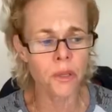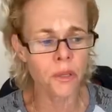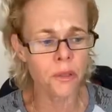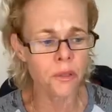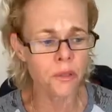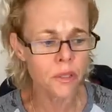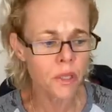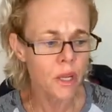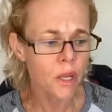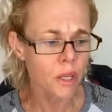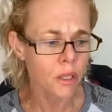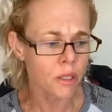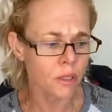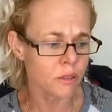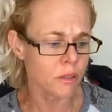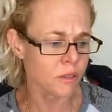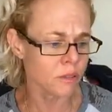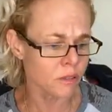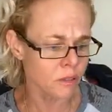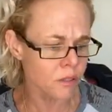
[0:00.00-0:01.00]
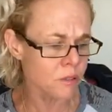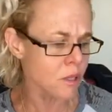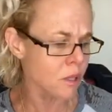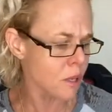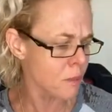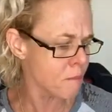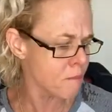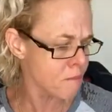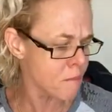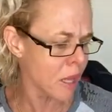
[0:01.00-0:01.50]
you because it's such an
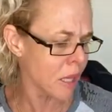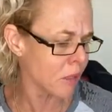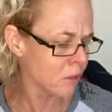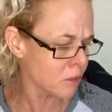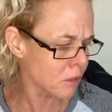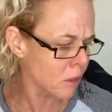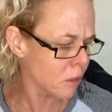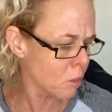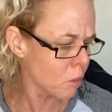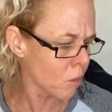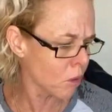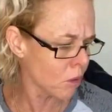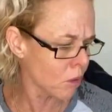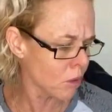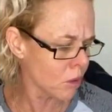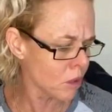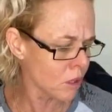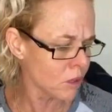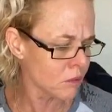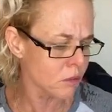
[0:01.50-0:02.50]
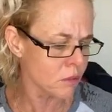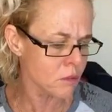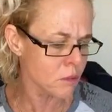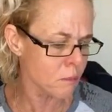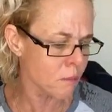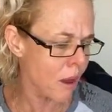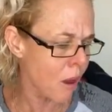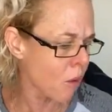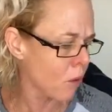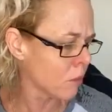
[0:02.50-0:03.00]
amazing word. It's such a
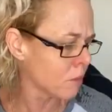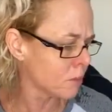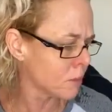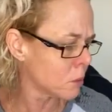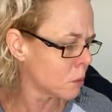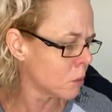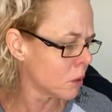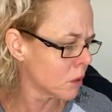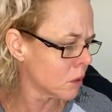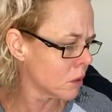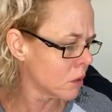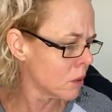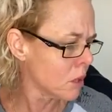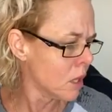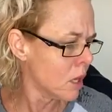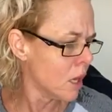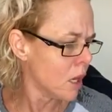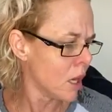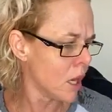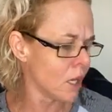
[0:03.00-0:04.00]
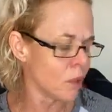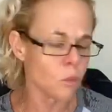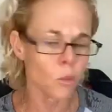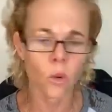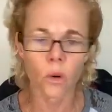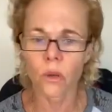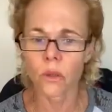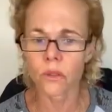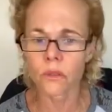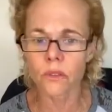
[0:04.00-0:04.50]
powerful word. And
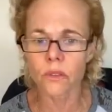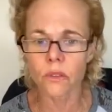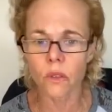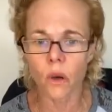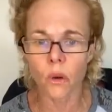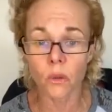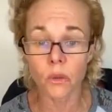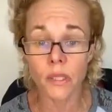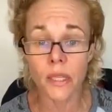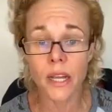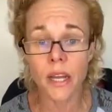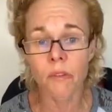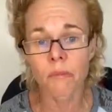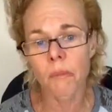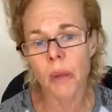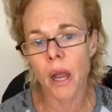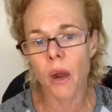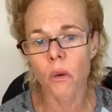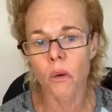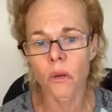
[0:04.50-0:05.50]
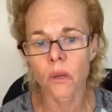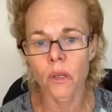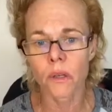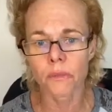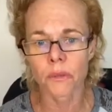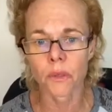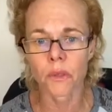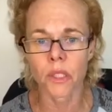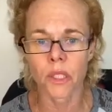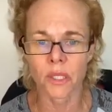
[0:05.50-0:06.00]
words only have power
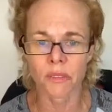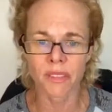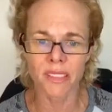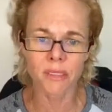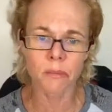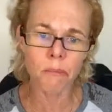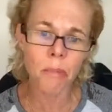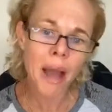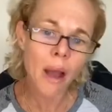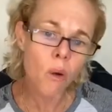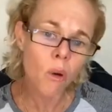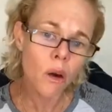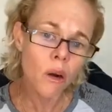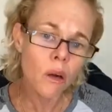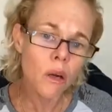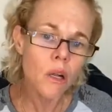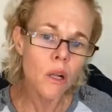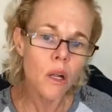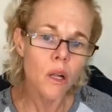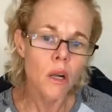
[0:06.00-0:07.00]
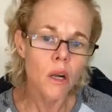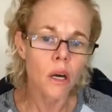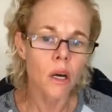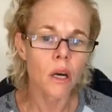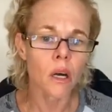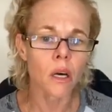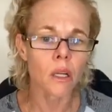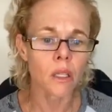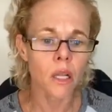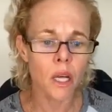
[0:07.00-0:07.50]
if you give it power.
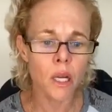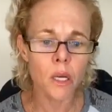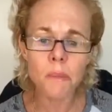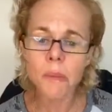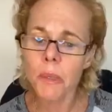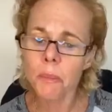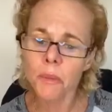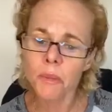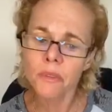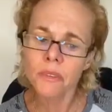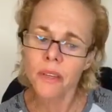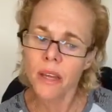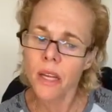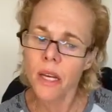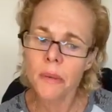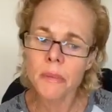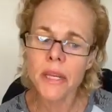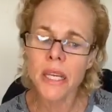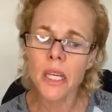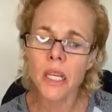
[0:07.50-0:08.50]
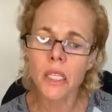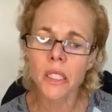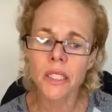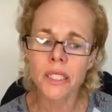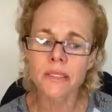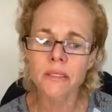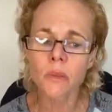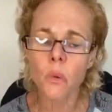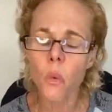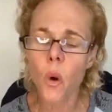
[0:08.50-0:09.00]
A lot of people say to me,
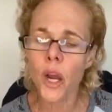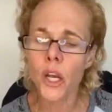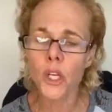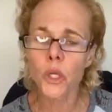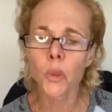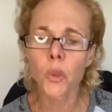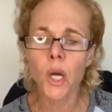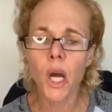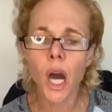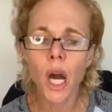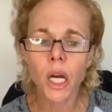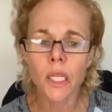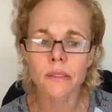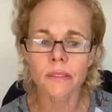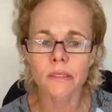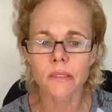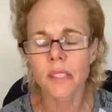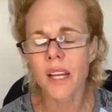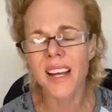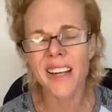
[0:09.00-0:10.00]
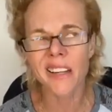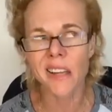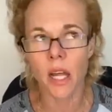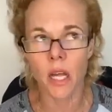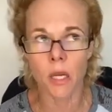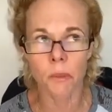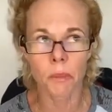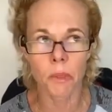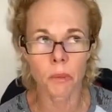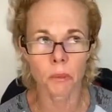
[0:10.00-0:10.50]
Lisa, why do you cuss? Not a
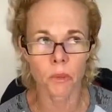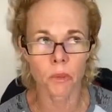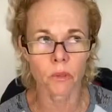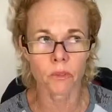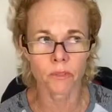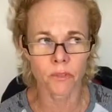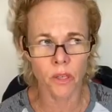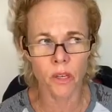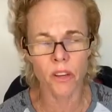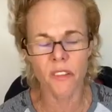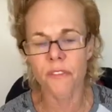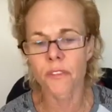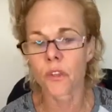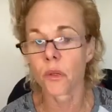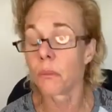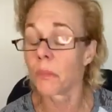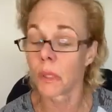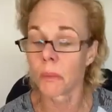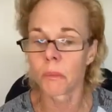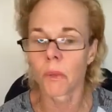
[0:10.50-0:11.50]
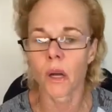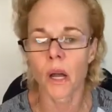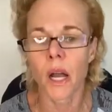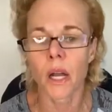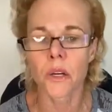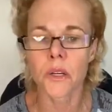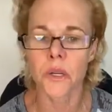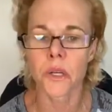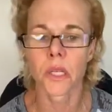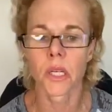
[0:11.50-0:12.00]
lot of people, very few people
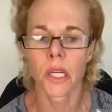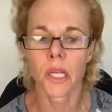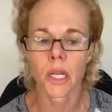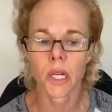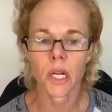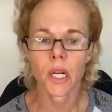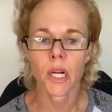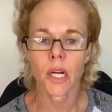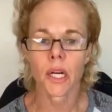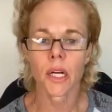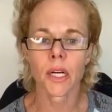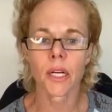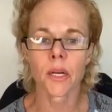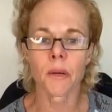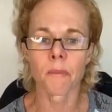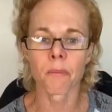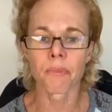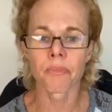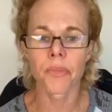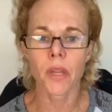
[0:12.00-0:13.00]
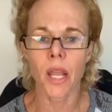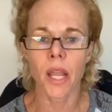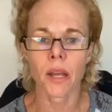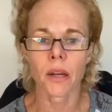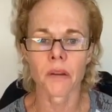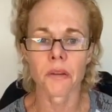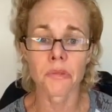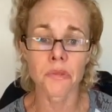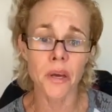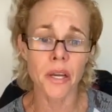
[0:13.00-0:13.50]
actually. And
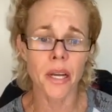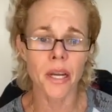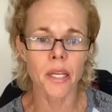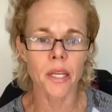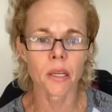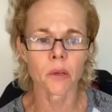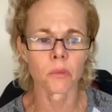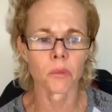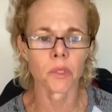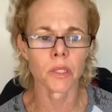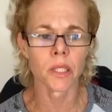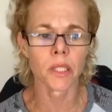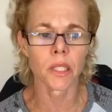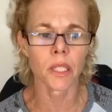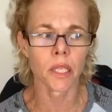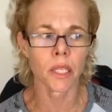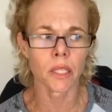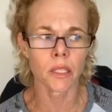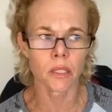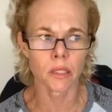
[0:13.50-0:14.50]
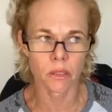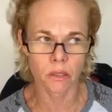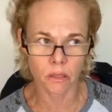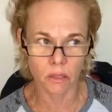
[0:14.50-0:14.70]
then I get really like